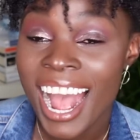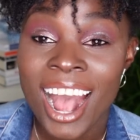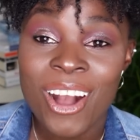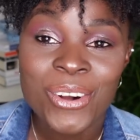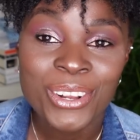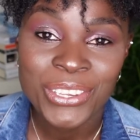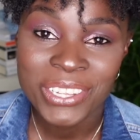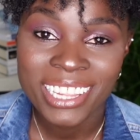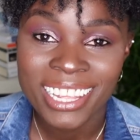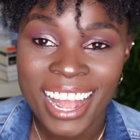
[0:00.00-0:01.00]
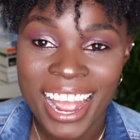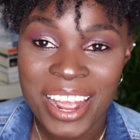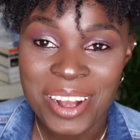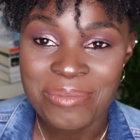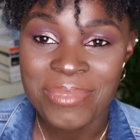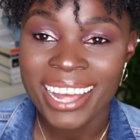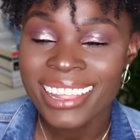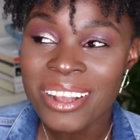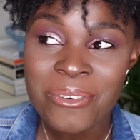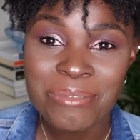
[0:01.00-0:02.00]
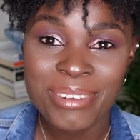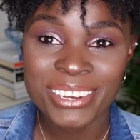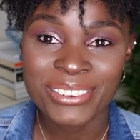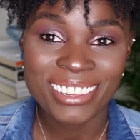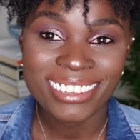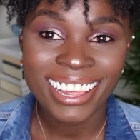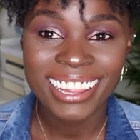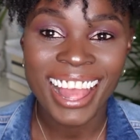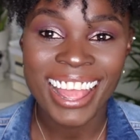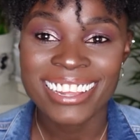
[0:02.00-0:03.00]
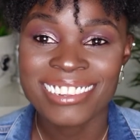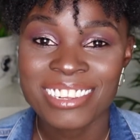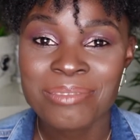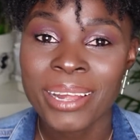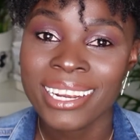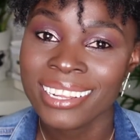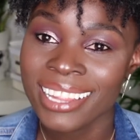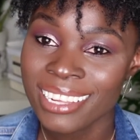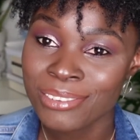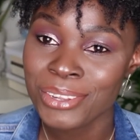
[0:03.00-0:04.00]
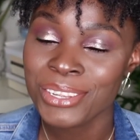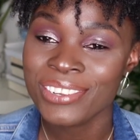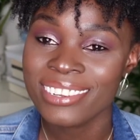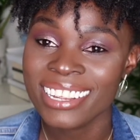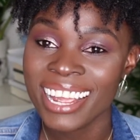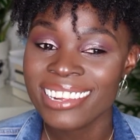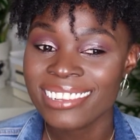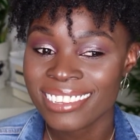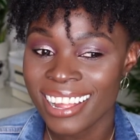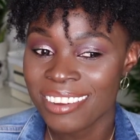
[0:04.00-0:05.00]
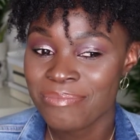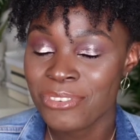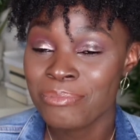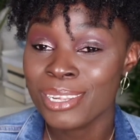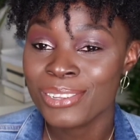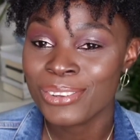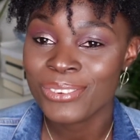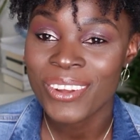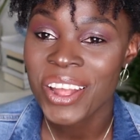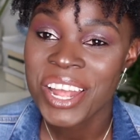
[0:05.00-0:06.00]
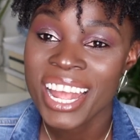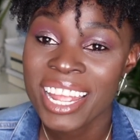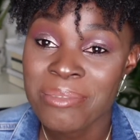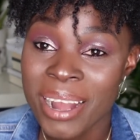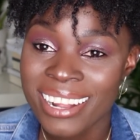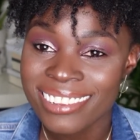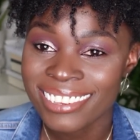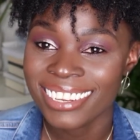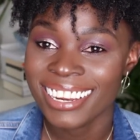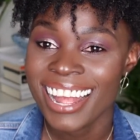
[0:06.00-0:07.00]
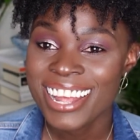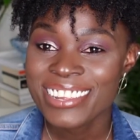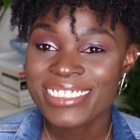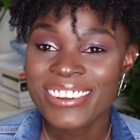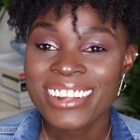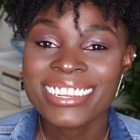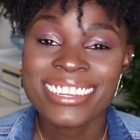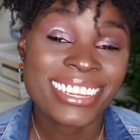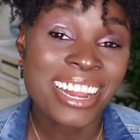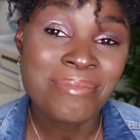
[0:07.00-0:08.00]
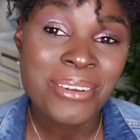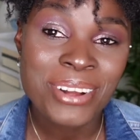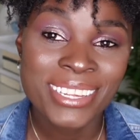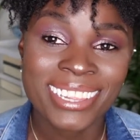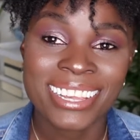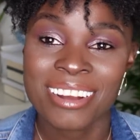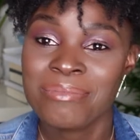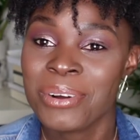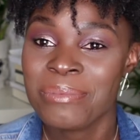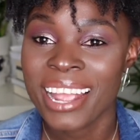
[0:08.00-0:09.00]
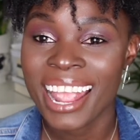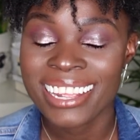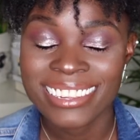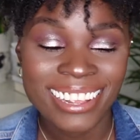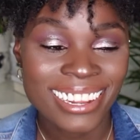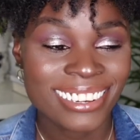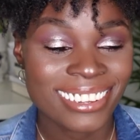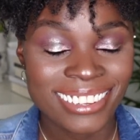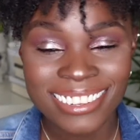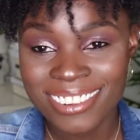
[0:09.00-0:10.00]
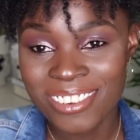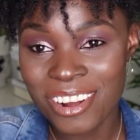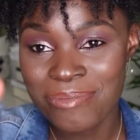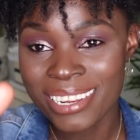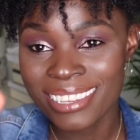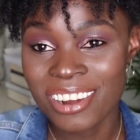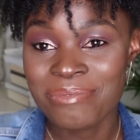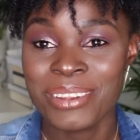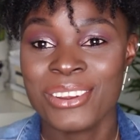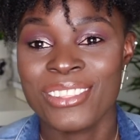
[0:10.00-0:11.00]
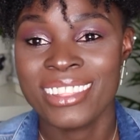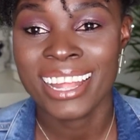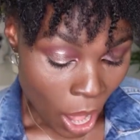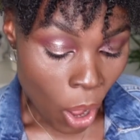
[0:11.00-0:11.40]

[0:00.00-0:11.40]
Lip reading: How old do you think I am? I think women don't say their ages, but that's for you to guess and for me to imagine. So tell me what you think about my age, and just comment down below there.